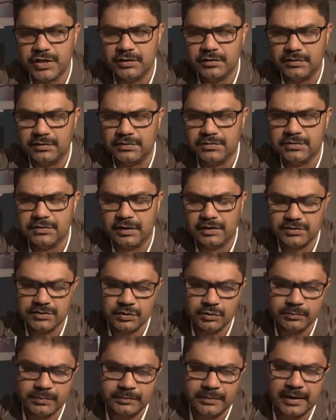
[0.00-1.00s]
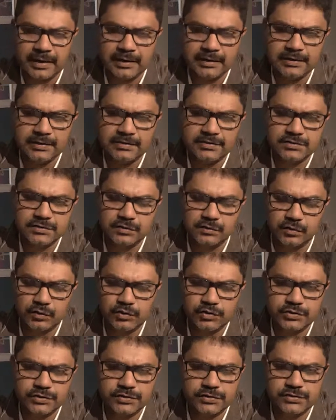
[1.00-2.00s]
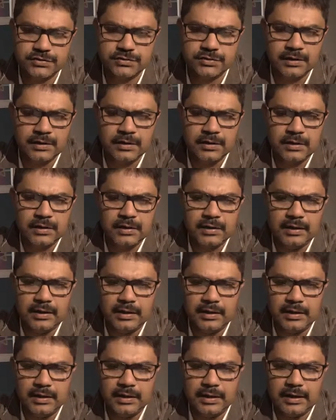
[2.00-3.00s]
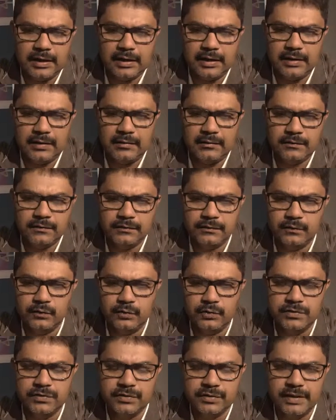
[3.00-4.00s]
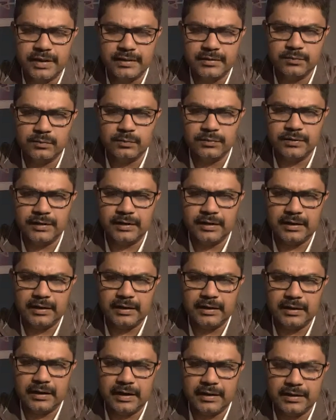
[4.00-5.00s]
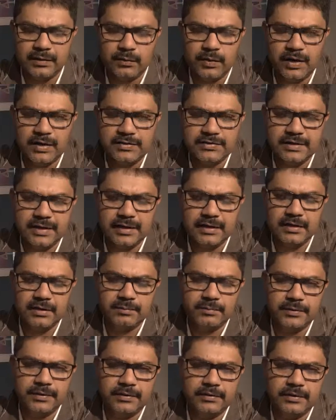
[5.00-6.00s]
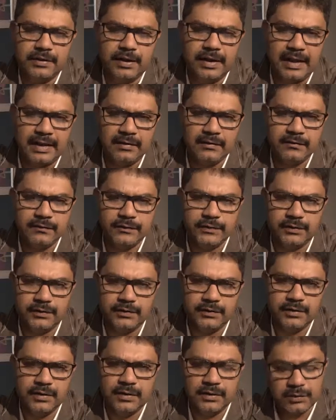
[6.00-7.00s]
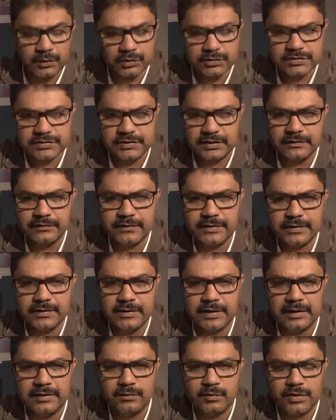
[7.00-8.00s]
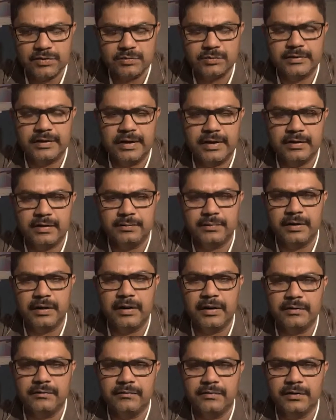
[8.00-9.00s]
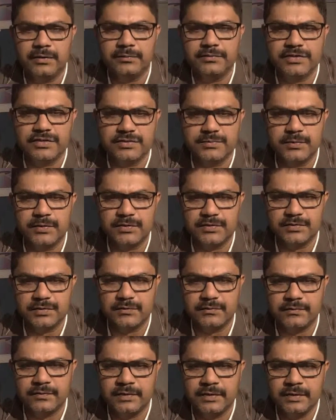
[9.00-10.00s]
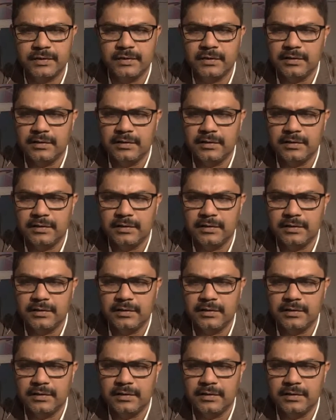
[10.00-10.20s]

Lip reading: channels like supermarkets, grocers, food that would otherwise end up in the landfill, good stuff that otherwise would end up in landfill just because of